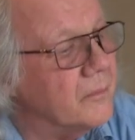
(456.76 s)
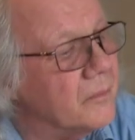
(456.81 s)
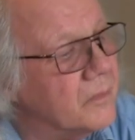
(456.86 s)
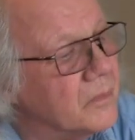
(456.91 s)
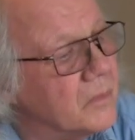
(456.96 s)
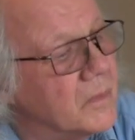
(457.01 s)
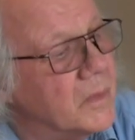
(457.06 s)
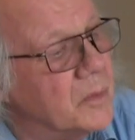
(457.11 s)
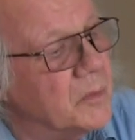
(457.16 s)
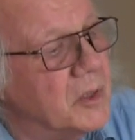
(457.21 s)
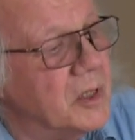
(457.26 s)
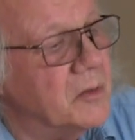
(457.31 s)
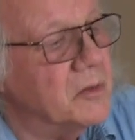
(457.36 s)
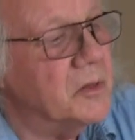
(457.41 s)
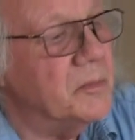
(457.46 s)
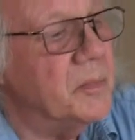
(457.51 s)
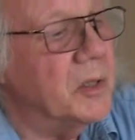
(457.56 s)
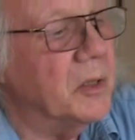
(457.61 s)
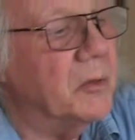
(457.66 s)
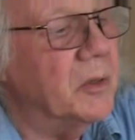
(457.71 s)
Oh, that was
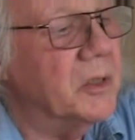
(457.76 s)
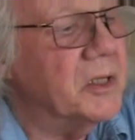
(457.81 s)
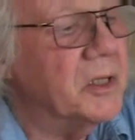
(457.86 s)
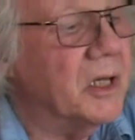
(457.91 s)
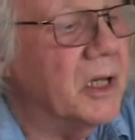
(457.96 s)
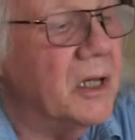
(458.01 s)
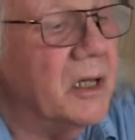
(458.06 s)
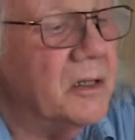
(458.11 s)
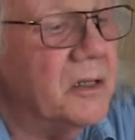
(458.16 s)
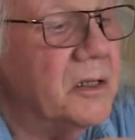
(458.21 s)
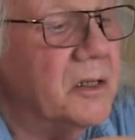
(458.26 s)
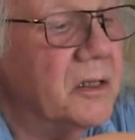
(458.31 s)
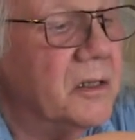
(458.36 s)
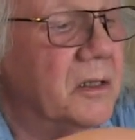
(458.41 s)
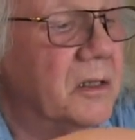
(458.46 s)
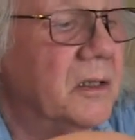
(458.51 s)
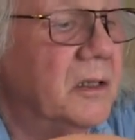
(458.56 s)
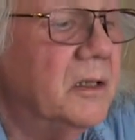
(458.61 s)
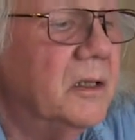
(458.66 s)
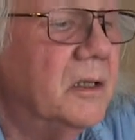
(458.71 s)
a big one to cut.
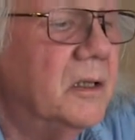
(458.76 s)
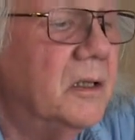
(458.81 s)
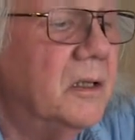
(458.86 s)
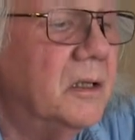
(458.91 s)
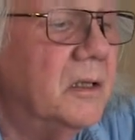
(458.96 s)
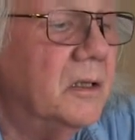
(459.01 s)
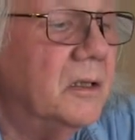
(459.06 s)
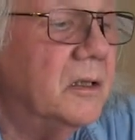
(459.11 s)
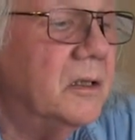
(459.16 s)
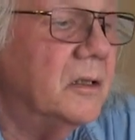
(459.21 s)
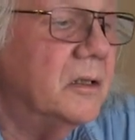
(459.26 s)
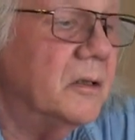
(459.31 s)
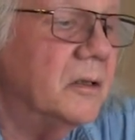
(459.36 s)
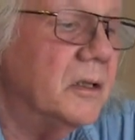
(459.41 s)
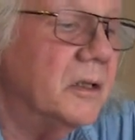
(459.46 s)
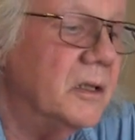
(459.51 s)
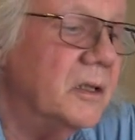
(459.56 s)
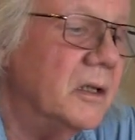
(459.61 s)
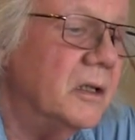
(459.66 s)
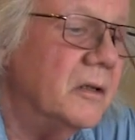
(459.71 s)

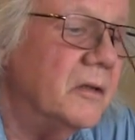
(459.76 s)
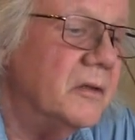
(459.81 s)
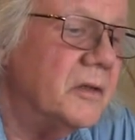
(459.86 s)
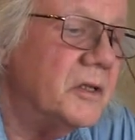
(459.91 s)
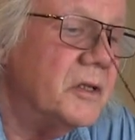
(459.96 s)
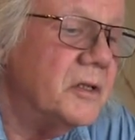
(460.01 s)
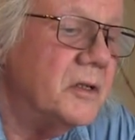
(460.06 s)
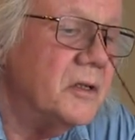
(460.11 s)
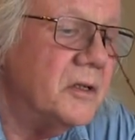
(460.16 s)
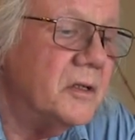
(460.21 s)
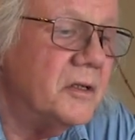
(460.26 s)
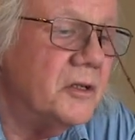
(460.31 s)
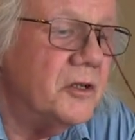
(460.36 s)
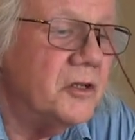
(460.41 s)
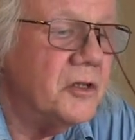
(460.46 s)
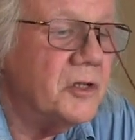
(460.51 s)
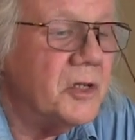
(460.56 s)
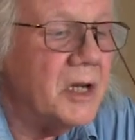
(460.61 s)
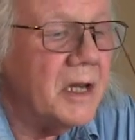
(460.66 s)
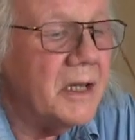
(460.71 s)
Yeah, let's
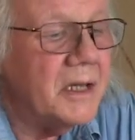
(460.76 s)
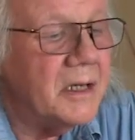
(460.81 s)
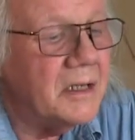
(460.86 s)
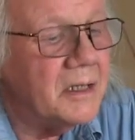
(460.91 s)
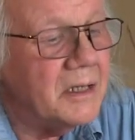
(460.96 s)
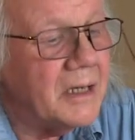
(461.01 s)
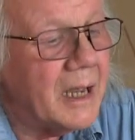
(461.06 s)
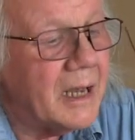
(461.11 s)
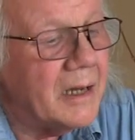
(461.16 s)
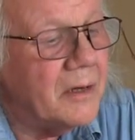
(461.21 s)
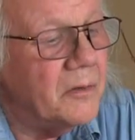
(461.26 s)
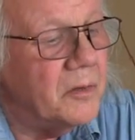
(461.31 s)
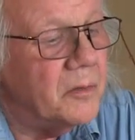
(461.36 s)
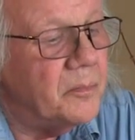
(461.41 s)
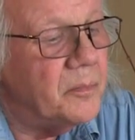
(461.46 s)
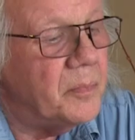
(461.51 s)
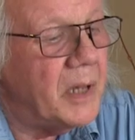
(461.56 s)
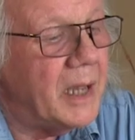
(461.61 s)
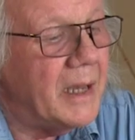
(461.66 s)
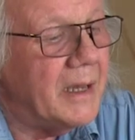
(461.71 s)
just take it down a
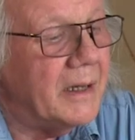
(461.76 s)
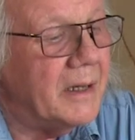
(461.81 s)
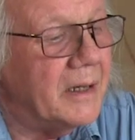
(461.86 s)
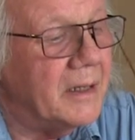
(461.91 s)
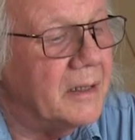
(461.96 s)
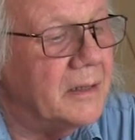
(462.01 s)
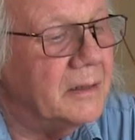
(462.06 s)
peg.